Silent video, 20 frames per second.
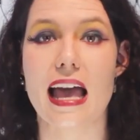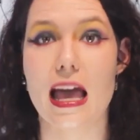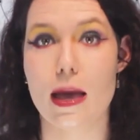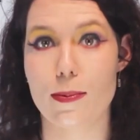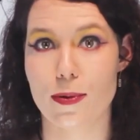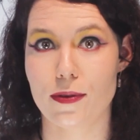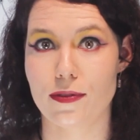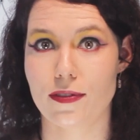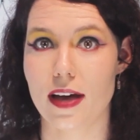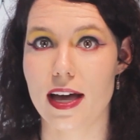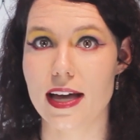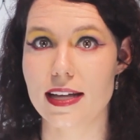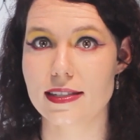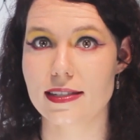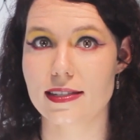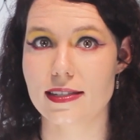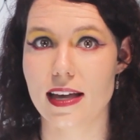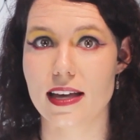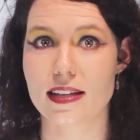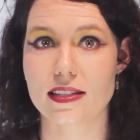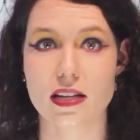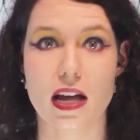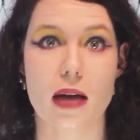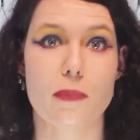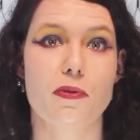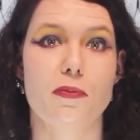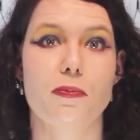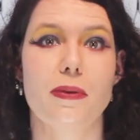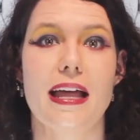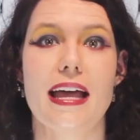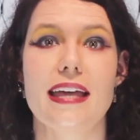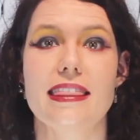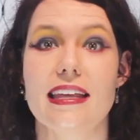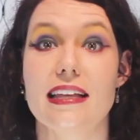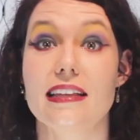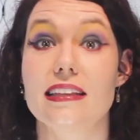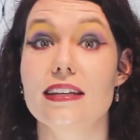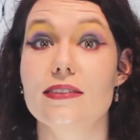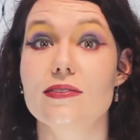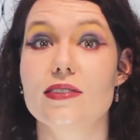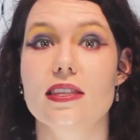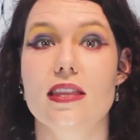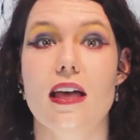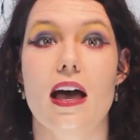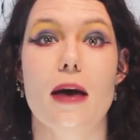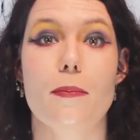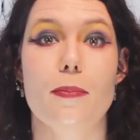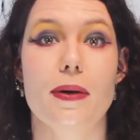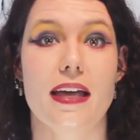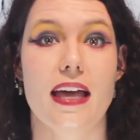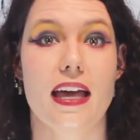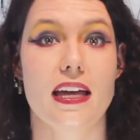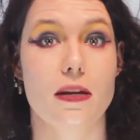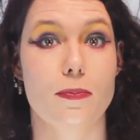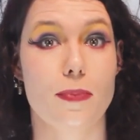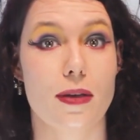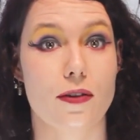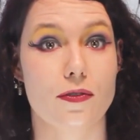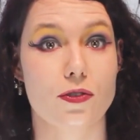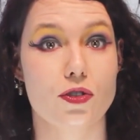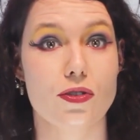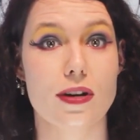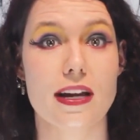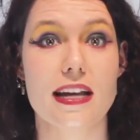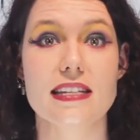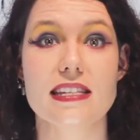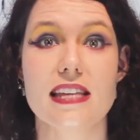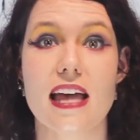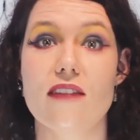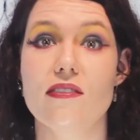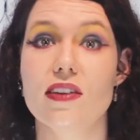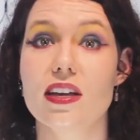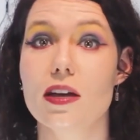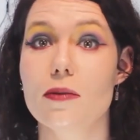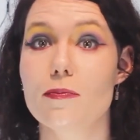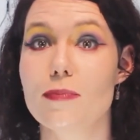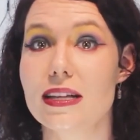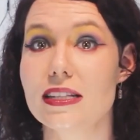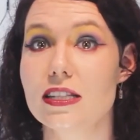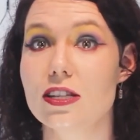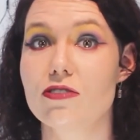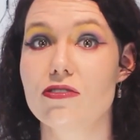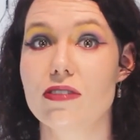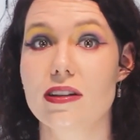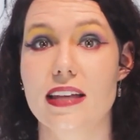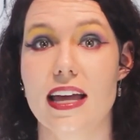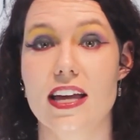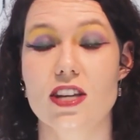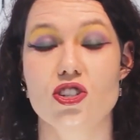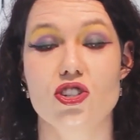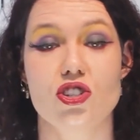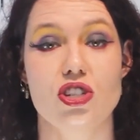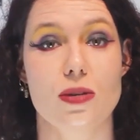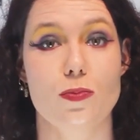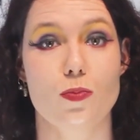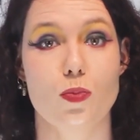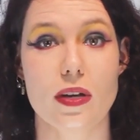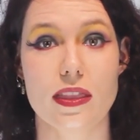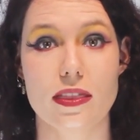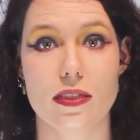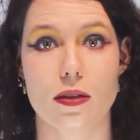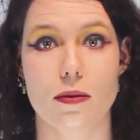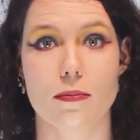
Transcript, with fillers: Epiphytes, a type of plant that lives in the upper canopy of trees, have a commensal relationship with